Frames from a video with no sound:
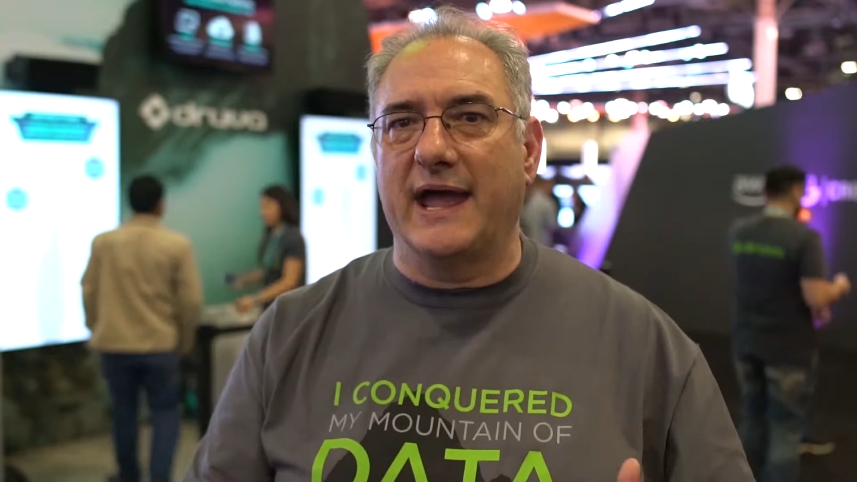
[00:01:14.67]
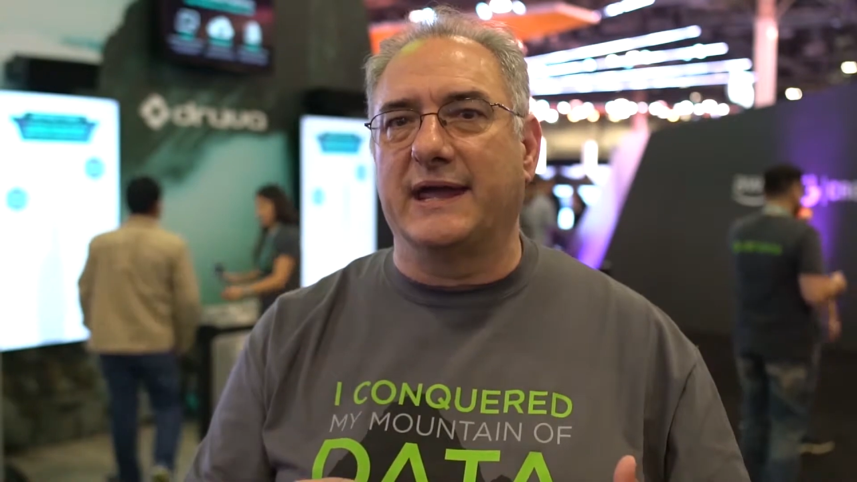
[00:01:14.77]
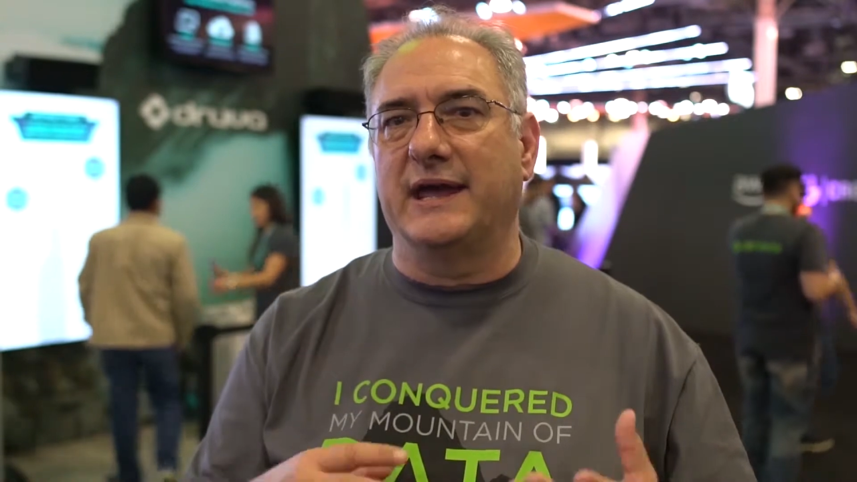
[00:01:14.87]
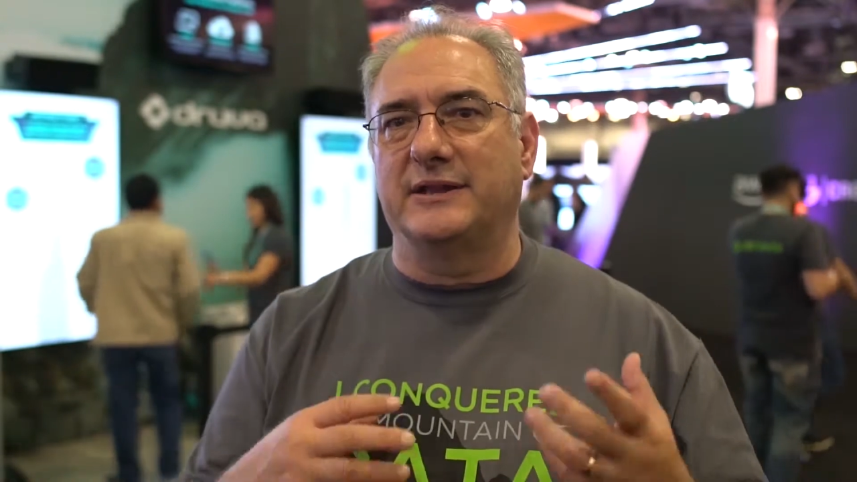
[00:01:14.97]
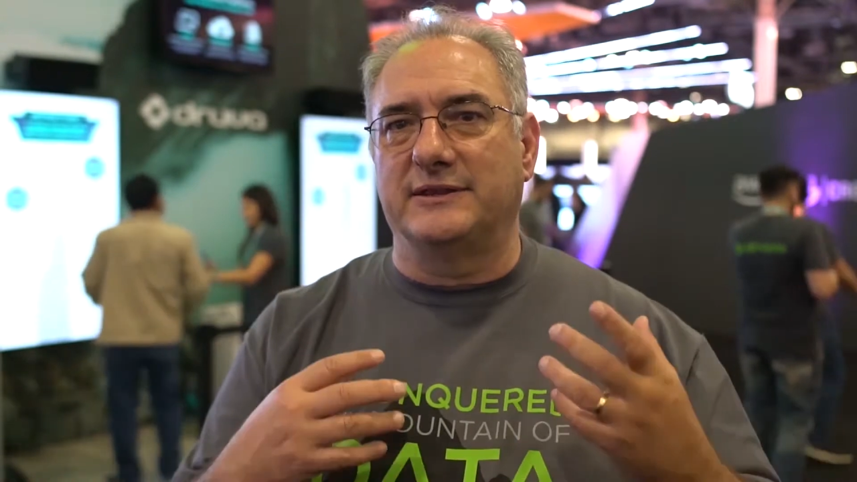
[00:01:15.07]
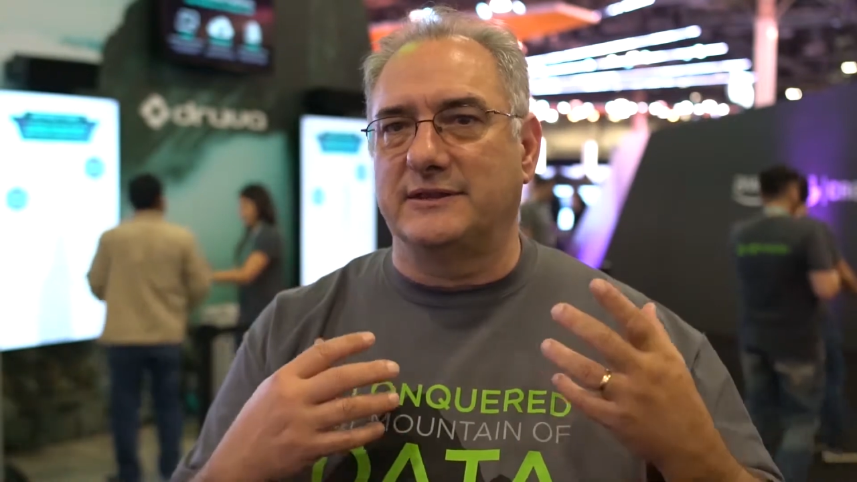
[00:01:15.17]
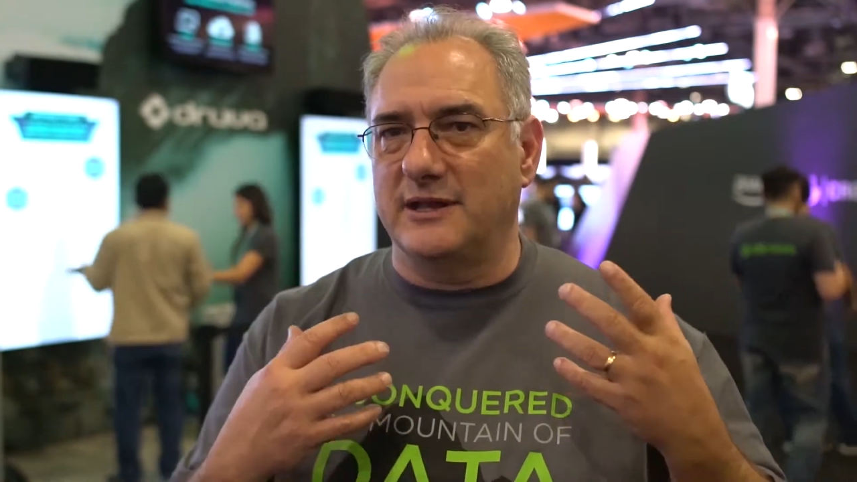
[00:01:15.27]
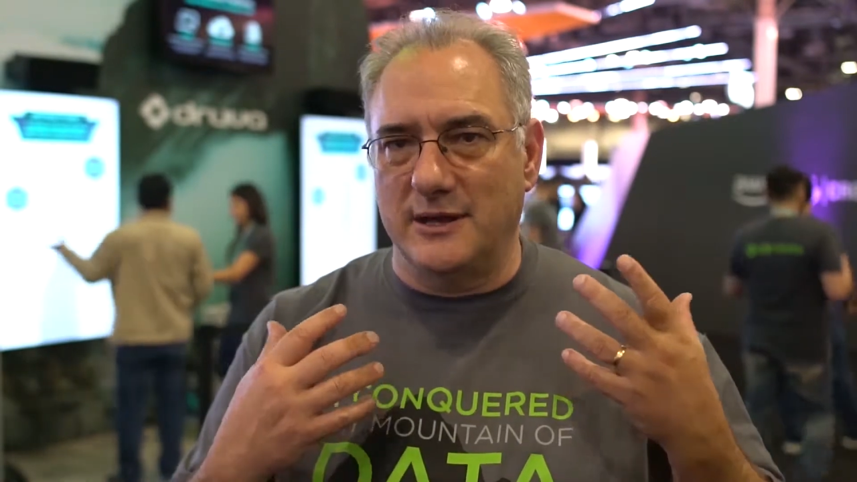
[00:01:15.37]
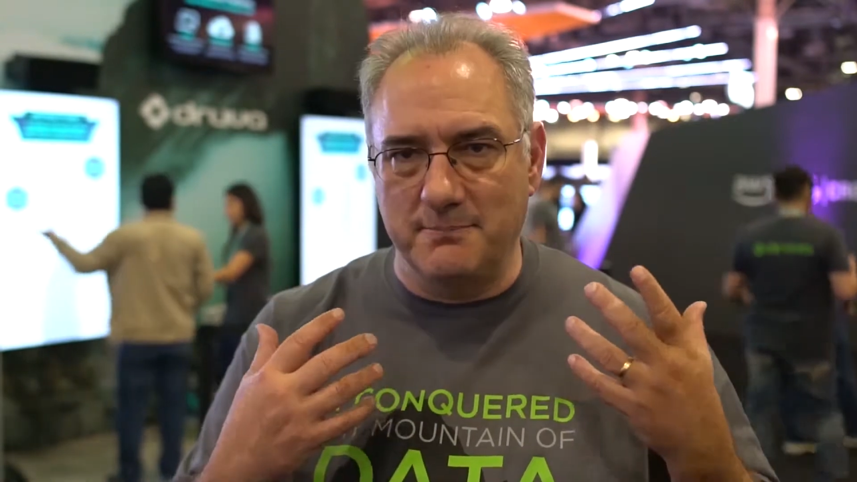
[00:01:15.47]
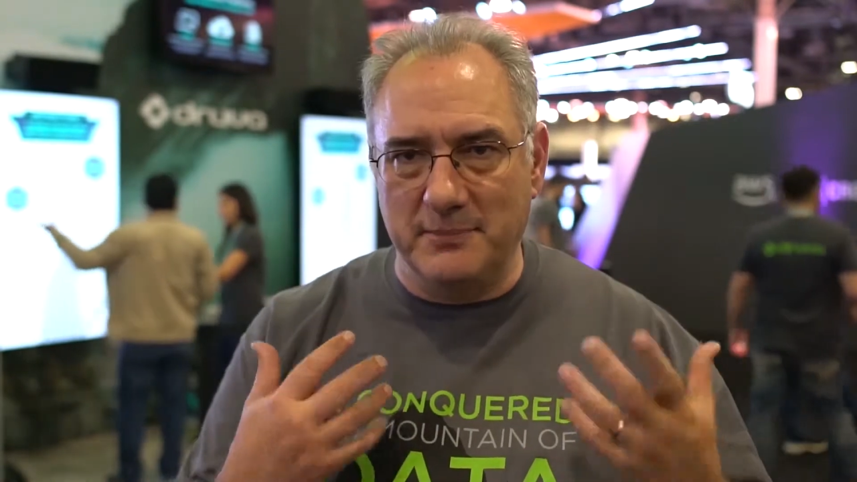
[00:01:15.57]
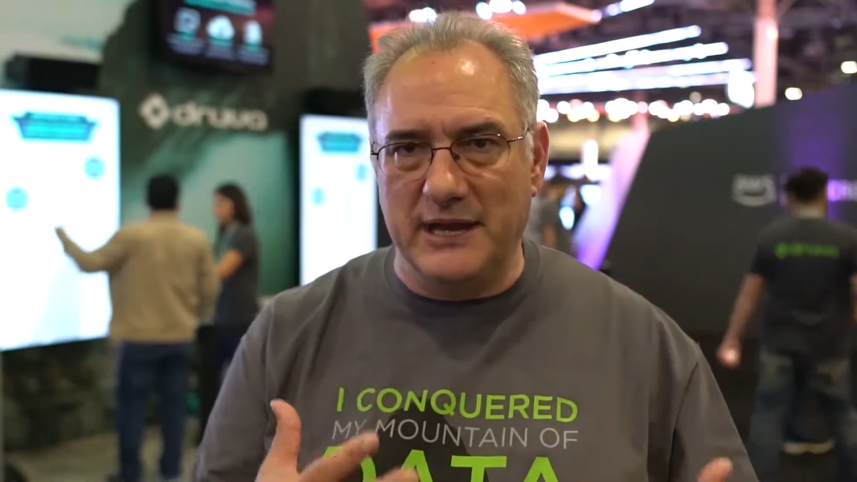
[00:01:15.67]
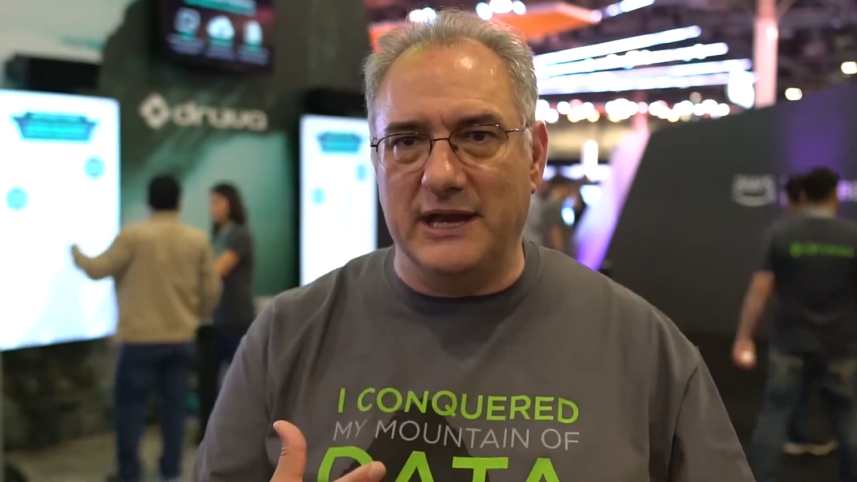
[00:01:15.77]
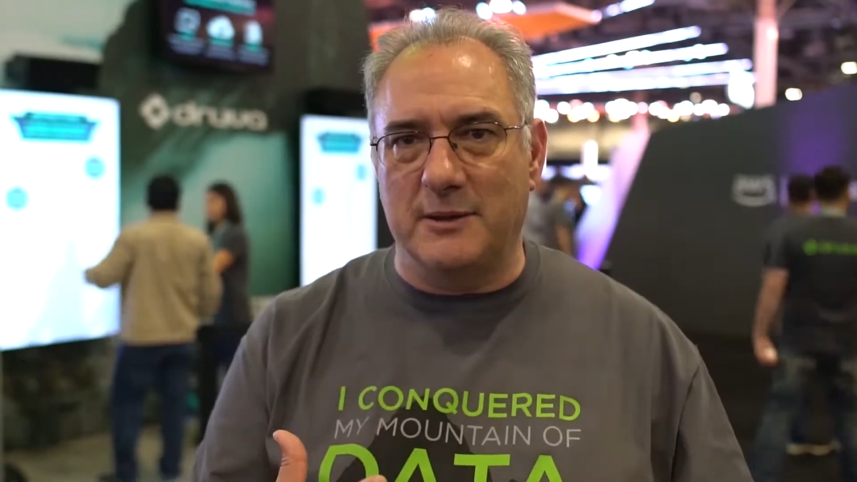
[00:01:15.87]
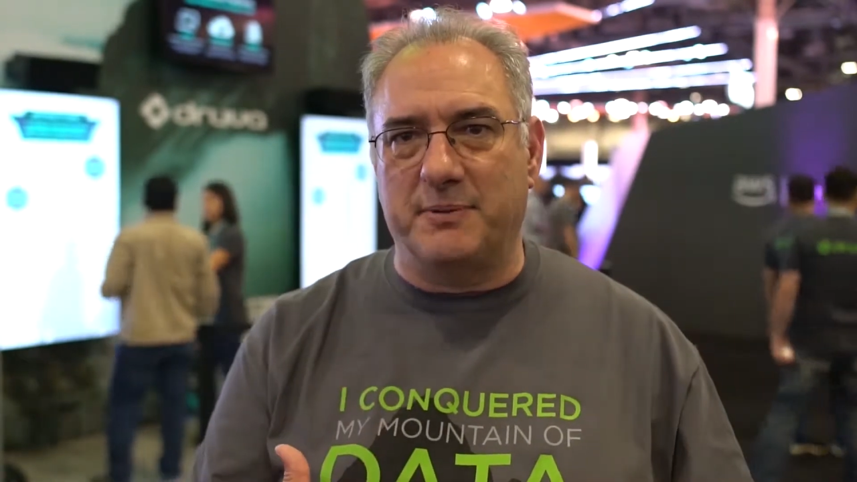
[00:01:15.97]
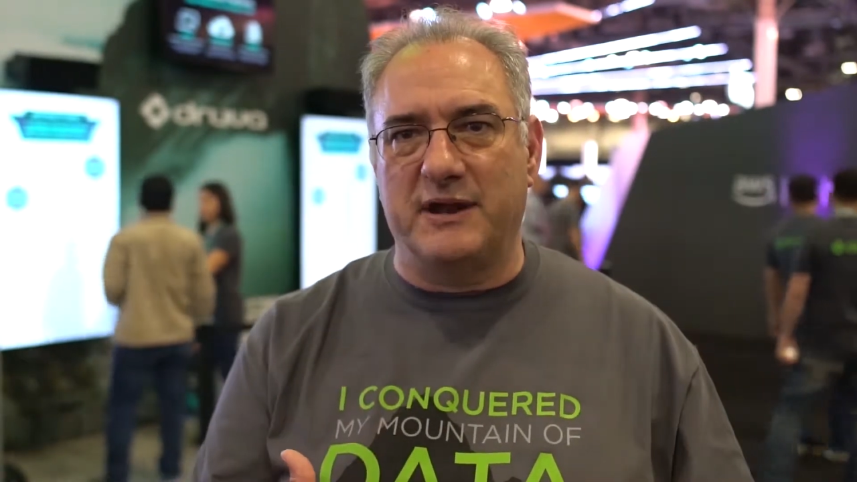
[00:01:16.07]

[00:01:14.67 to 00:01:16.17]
and get immediate